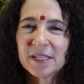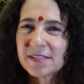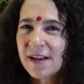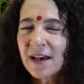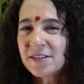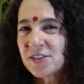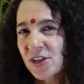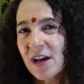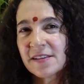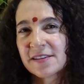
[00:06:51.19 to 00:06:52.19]
it's not
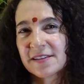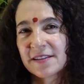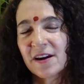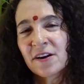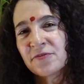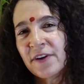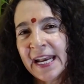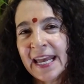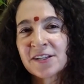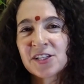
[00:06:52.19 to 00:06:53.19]
just our
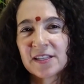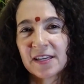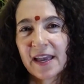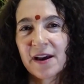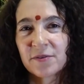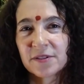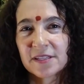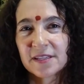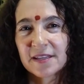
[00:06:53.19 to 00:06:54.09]
financial account.